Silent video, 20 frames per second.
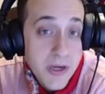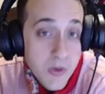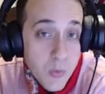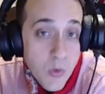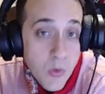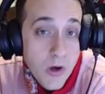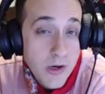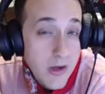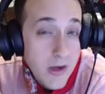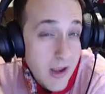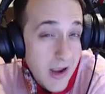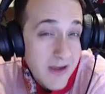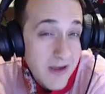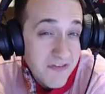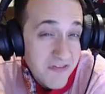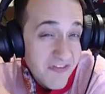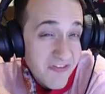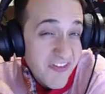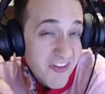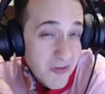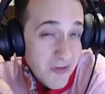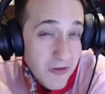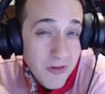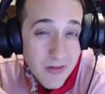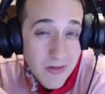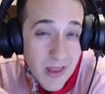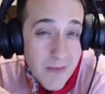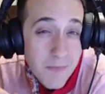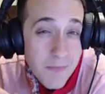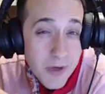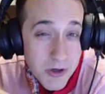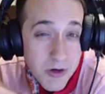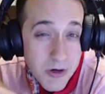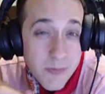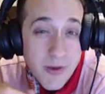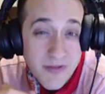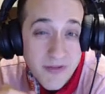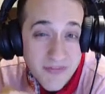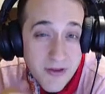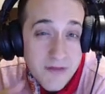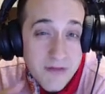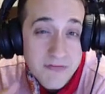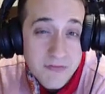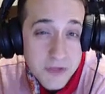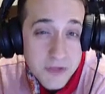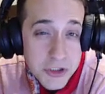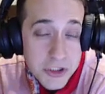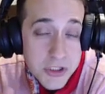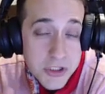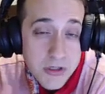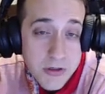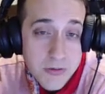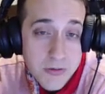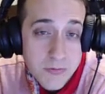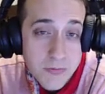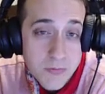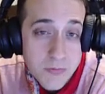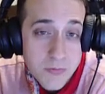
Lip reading: As player 1, I'd feel a lot better about that for sure.